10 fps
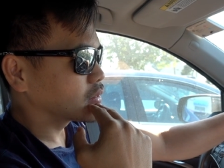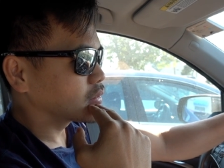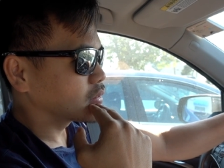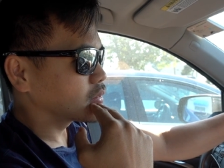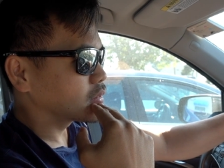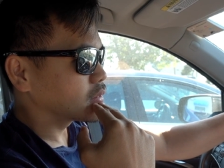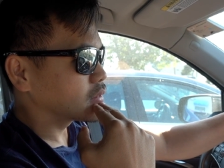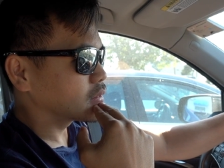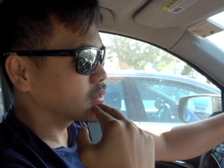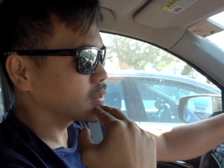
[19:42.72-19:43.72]
So what are we
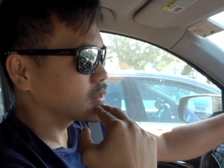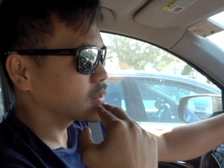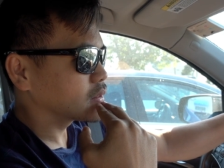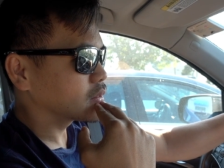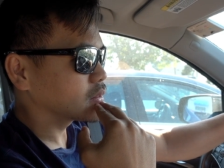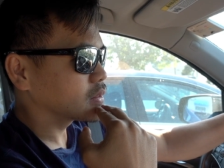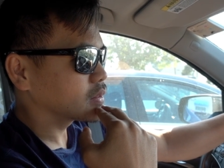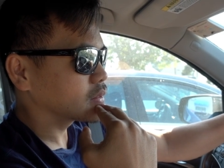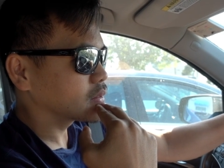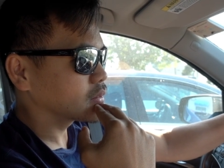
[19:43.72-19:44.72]
gonna do with the one that you
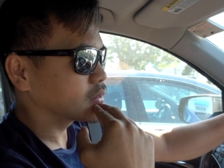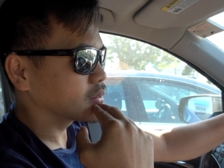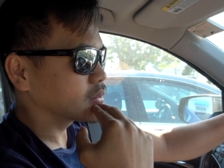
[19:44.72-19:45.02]
broke?